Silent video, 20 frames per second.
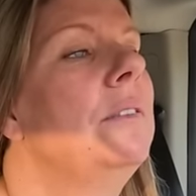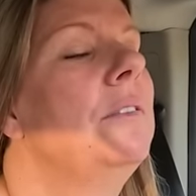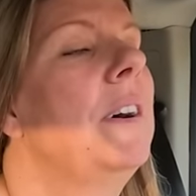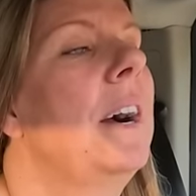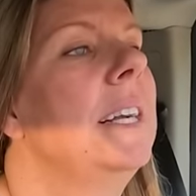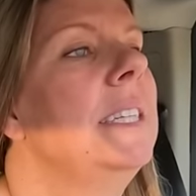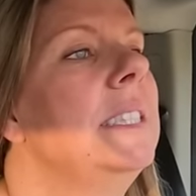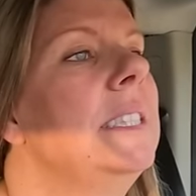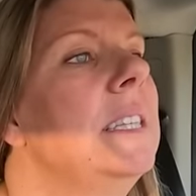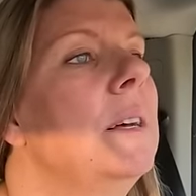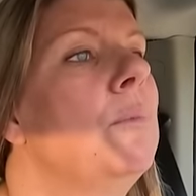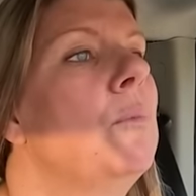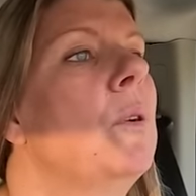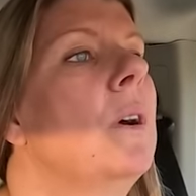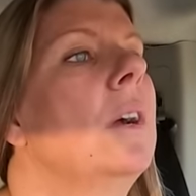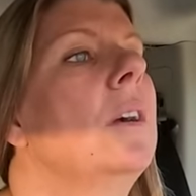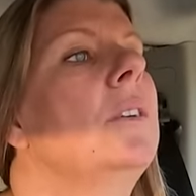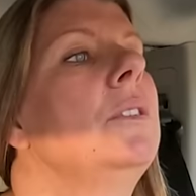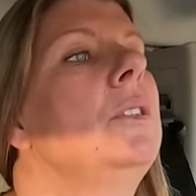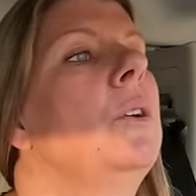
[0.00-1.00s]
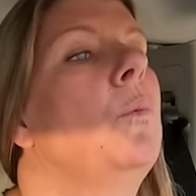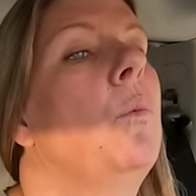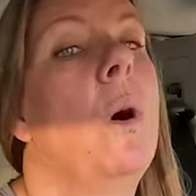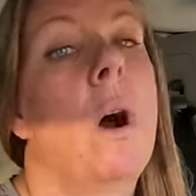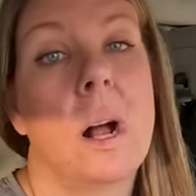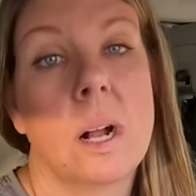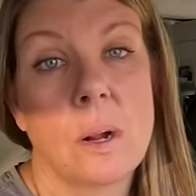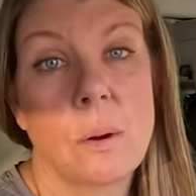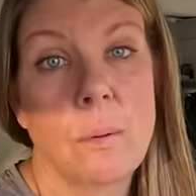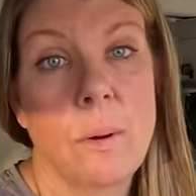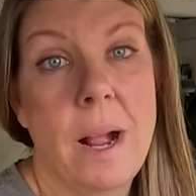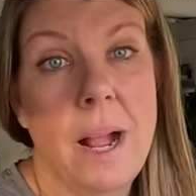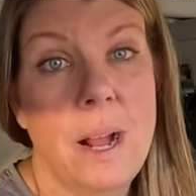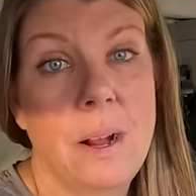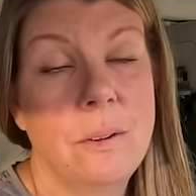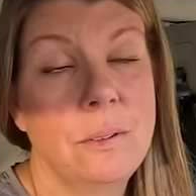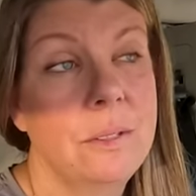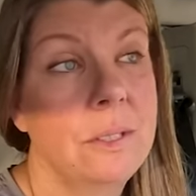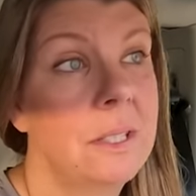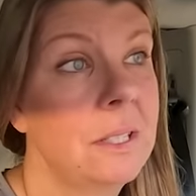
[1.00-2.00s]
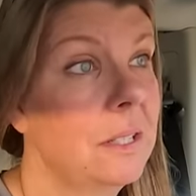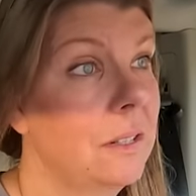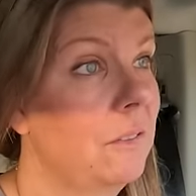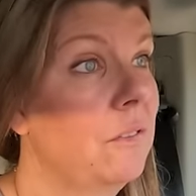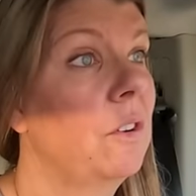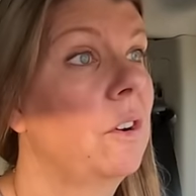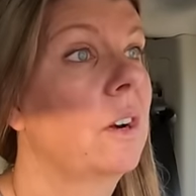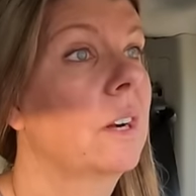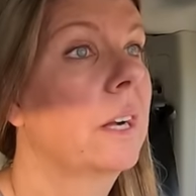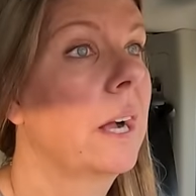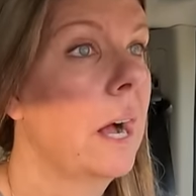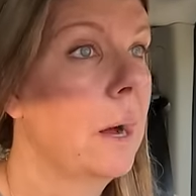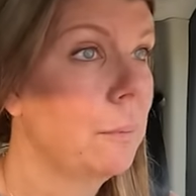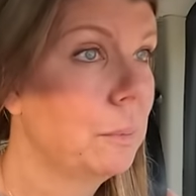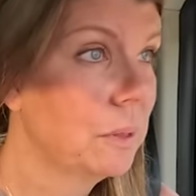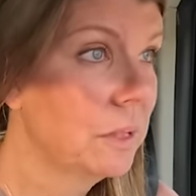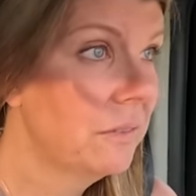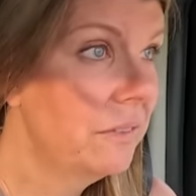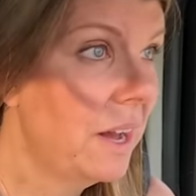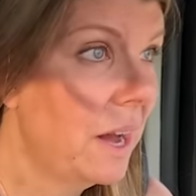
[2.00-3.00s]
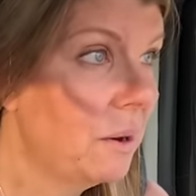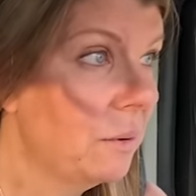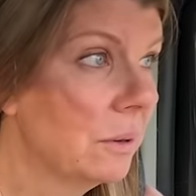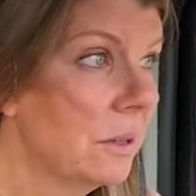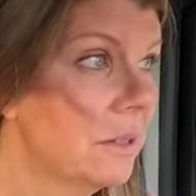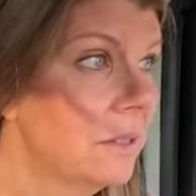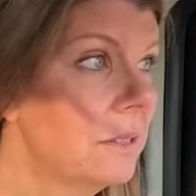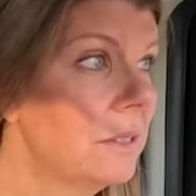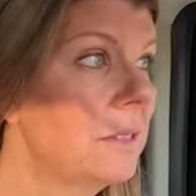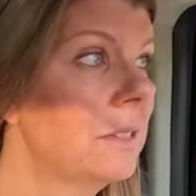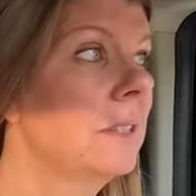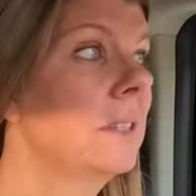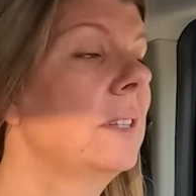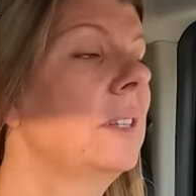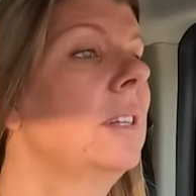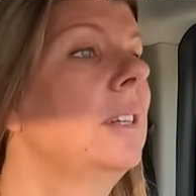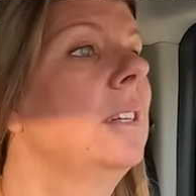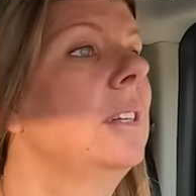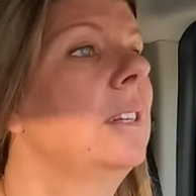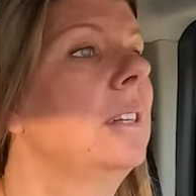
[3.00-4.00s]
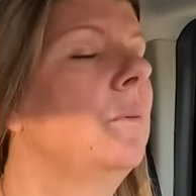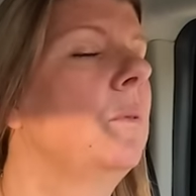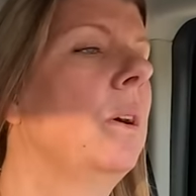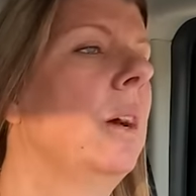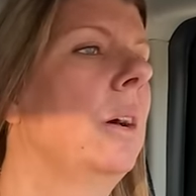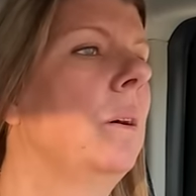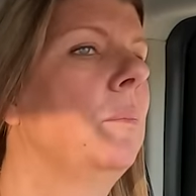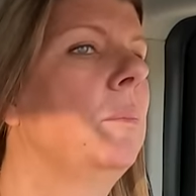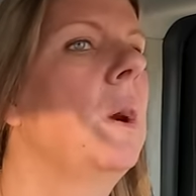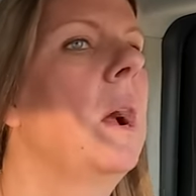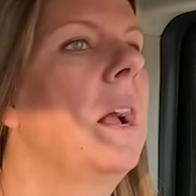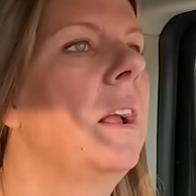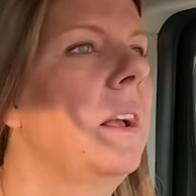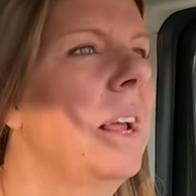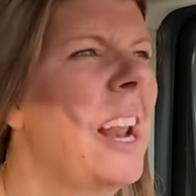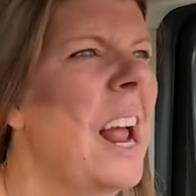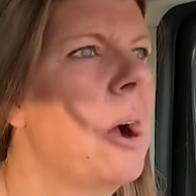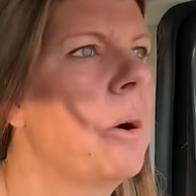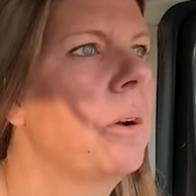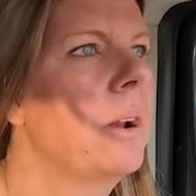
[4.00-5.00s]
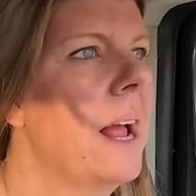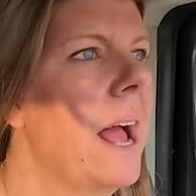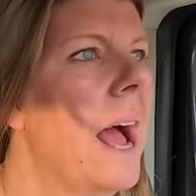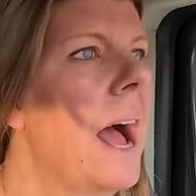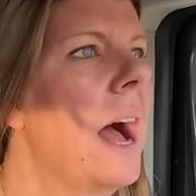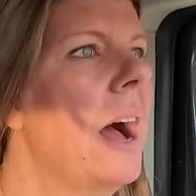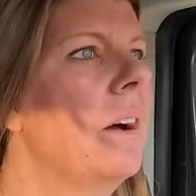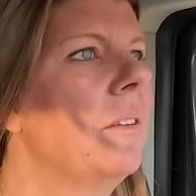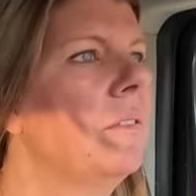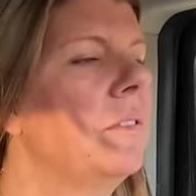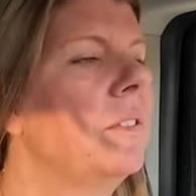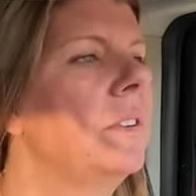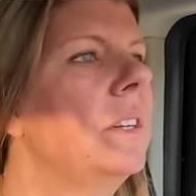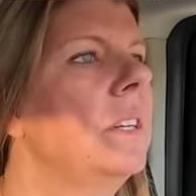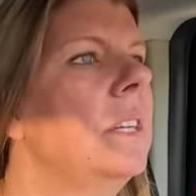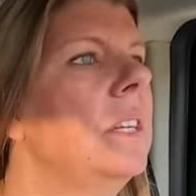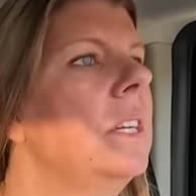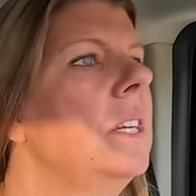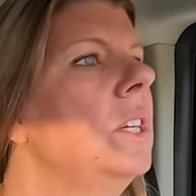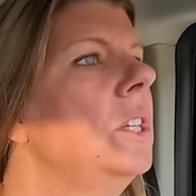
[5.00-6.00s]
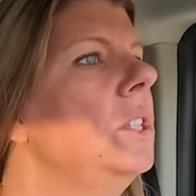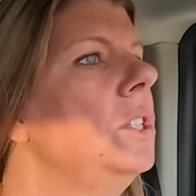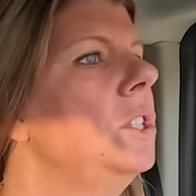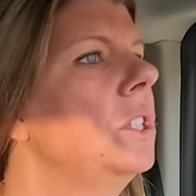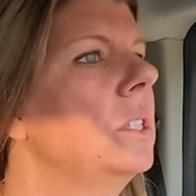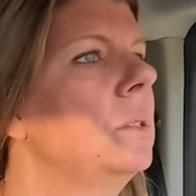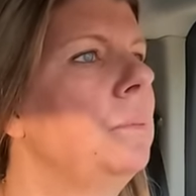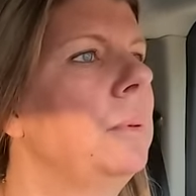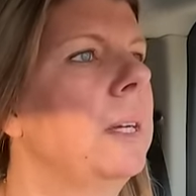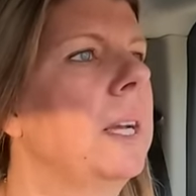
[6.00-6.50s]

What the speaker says: find somewhere to walk around for a couple of hours. Well, probably an hour and a half, just